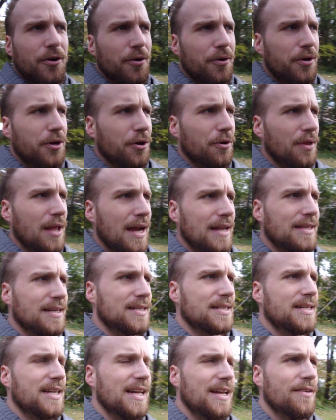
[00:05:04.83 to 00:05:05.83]
you're like
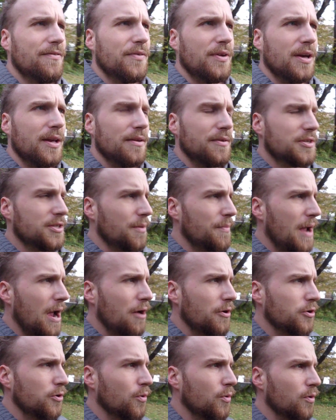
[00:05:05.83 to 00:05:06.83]
this deviant.
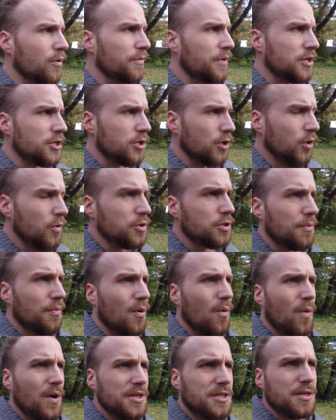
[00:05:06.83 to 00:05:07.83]
Somehow you're this loser.
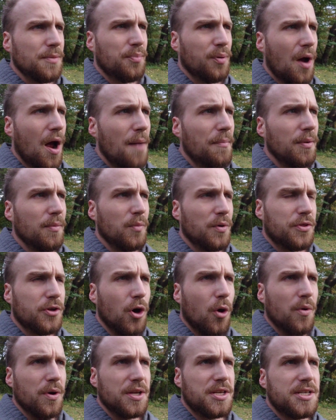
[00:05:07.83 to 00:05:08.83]
But what's the problem with
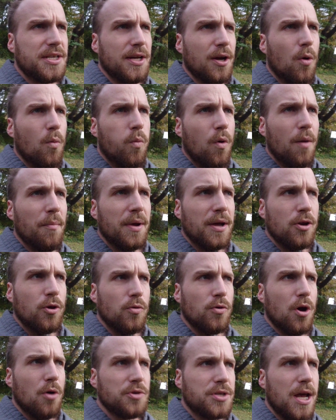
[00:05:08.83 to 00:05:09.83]
going to see a woman
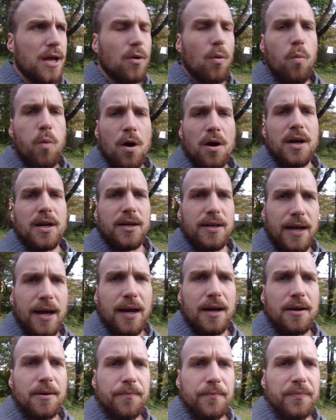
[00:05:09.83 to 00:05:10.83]
who knows how to work a
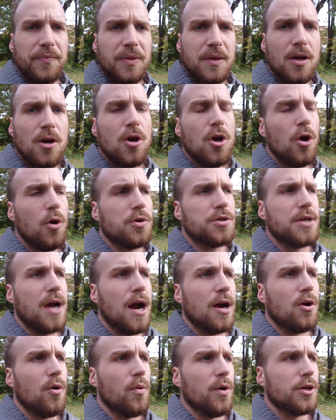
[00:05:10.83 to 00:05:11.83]
dick? Who's
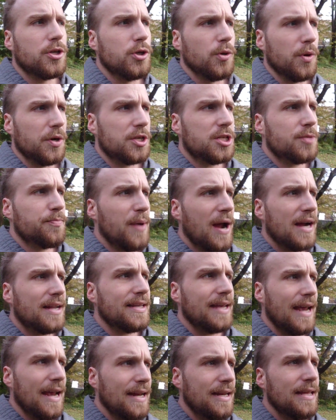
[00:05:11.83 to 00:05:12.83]
not going to
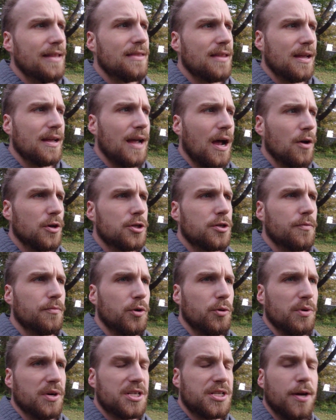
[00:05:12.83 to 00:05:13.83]
expect anything else
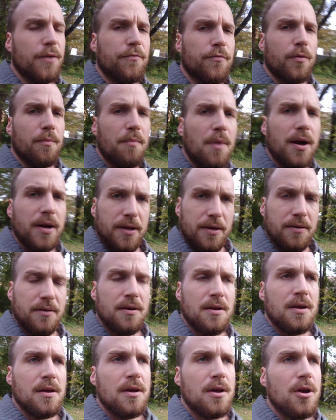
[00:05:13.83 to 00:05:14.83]
from you except for money?
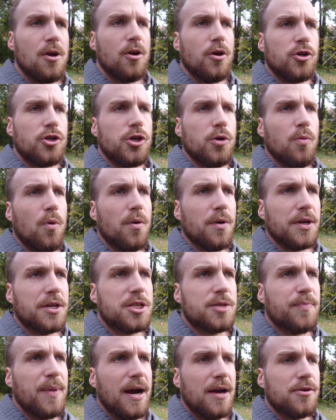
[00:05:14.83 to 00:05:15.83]
She won't
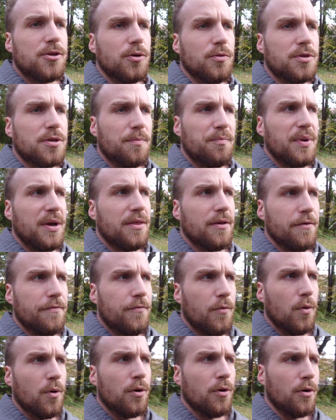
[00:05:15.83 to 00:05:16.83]
expect you to be there
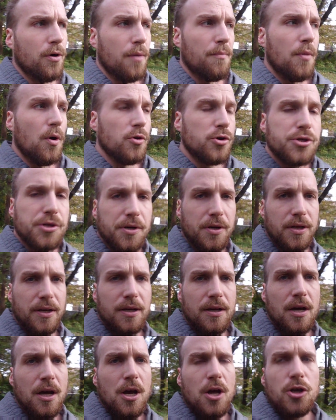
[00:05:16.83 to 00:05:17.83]
for her
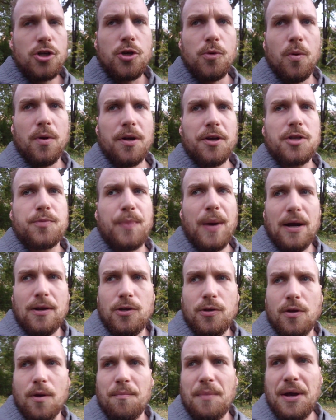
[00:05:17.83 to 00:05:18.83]
emotionally. She won't
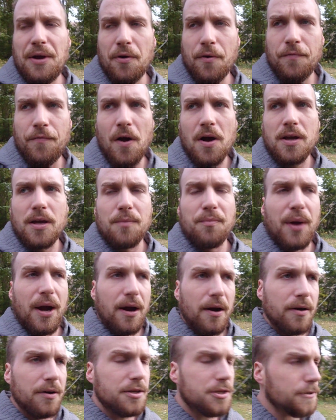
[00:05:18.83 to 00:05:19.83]
expect you to meet her fucking
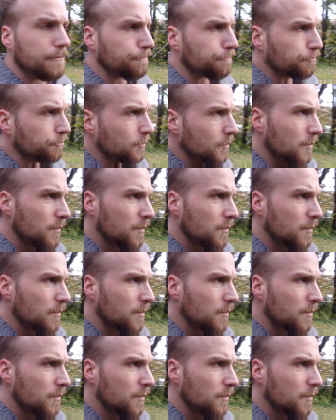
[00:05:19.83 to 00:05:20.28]
parents.